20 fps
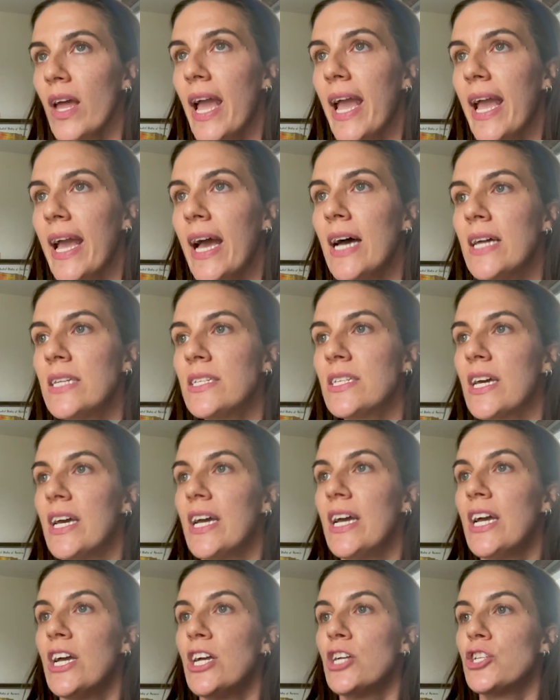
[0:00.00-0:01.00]
And
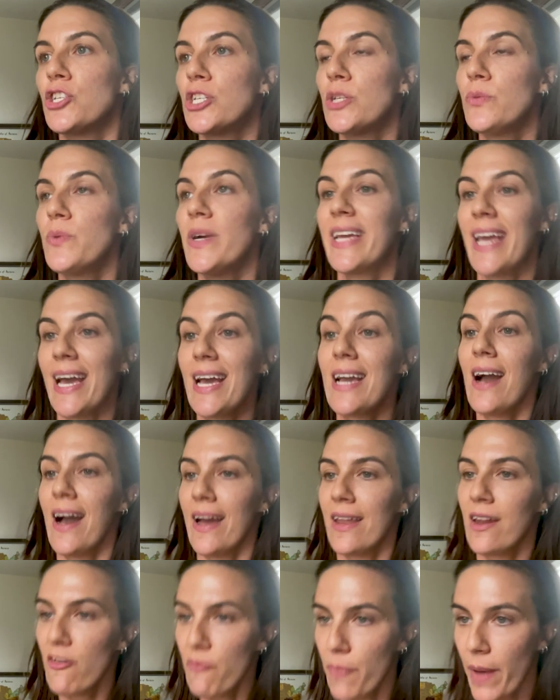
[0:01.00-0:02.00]
she would get
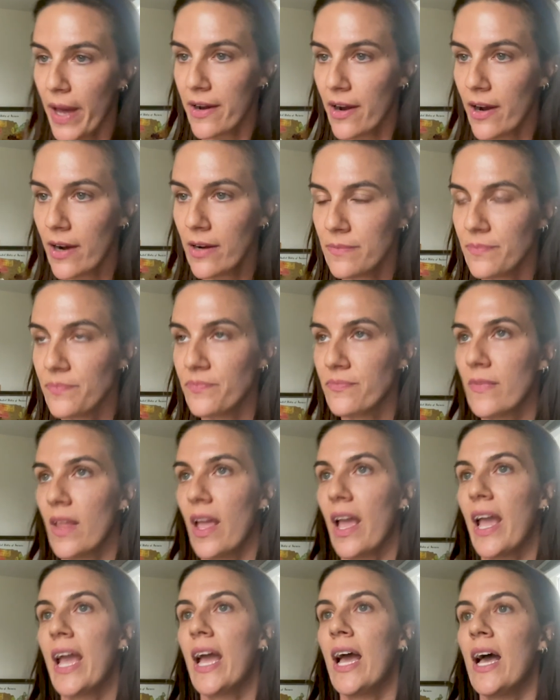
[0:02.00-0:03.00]
kind of better
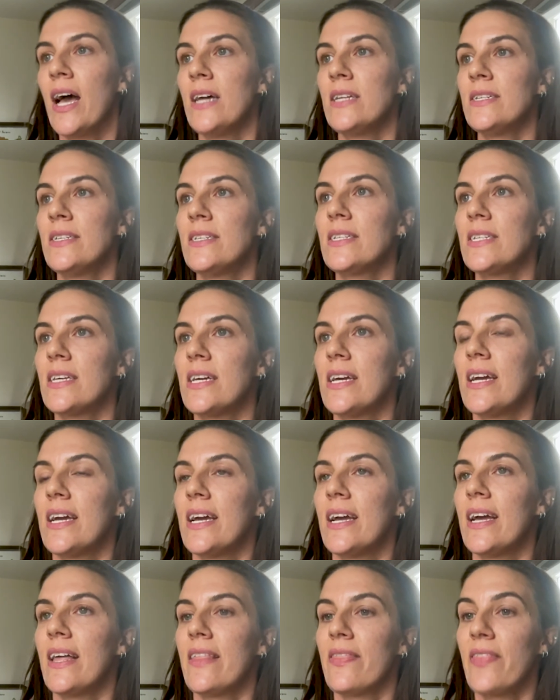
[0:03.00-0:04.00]
and
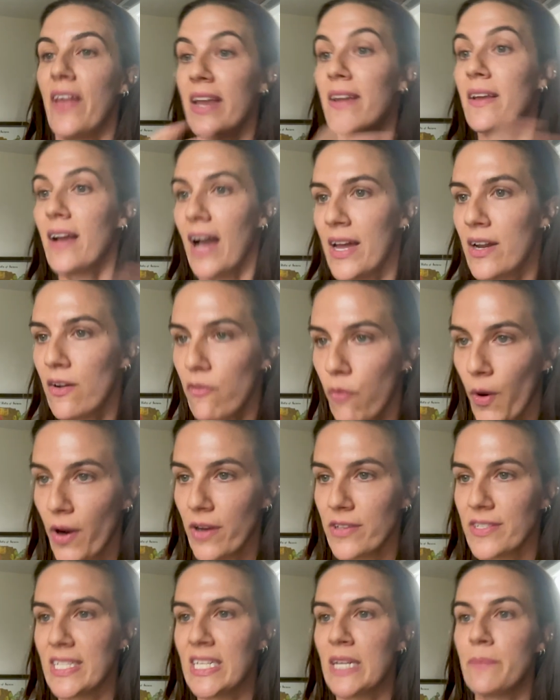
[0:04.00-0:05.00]
then kind of
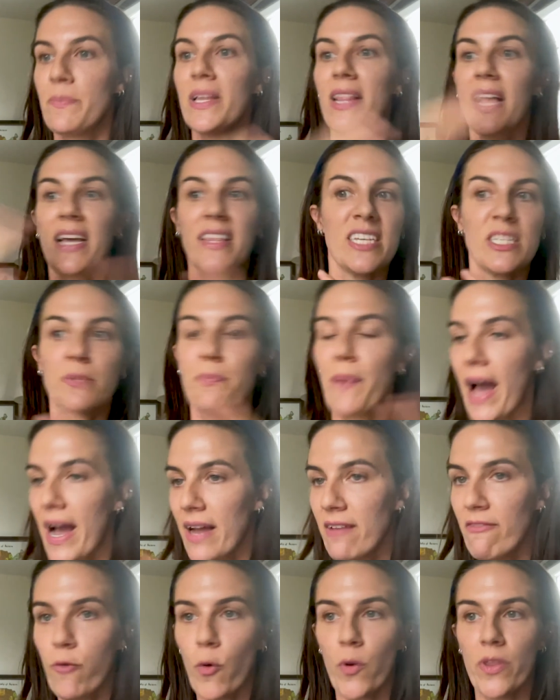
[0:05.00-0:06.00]
worse. And it'd be like this
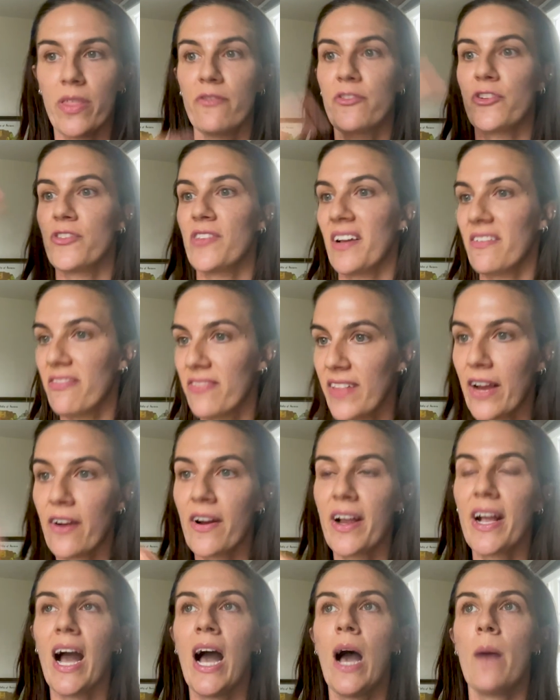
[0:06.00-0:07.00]
back and forth of just like
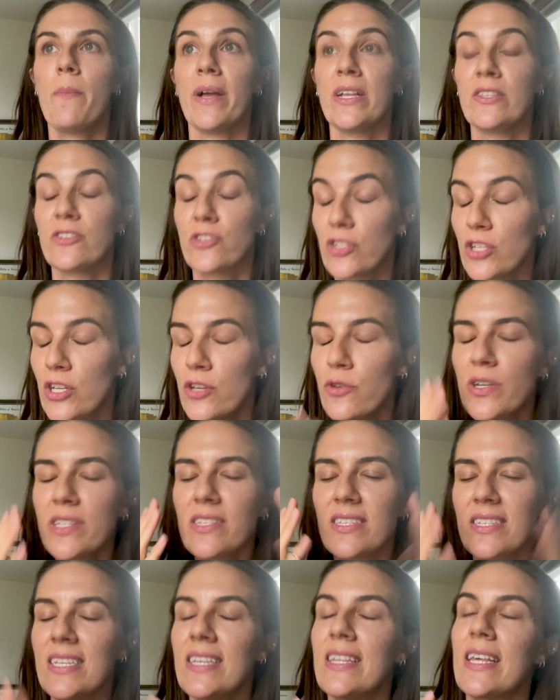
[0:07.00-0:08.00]
flaring up. And you
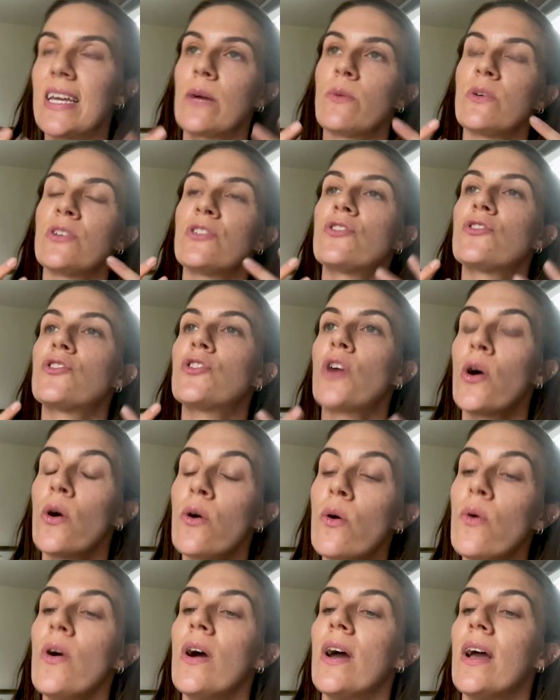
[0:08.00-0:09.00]
could see that it was
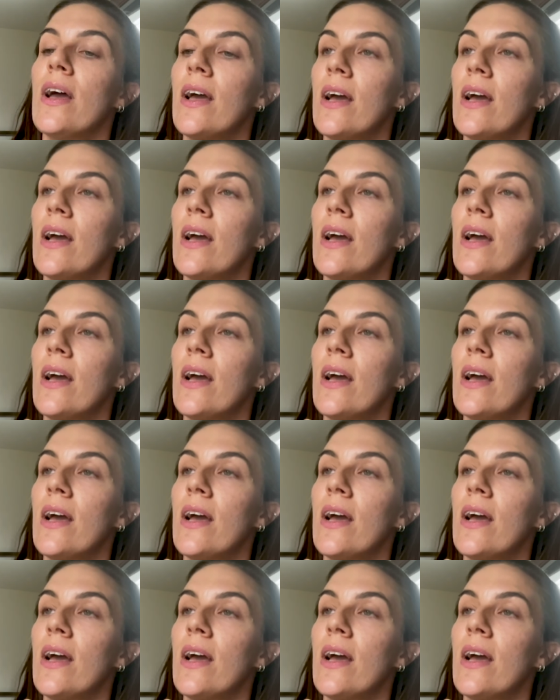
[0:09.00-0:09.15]
so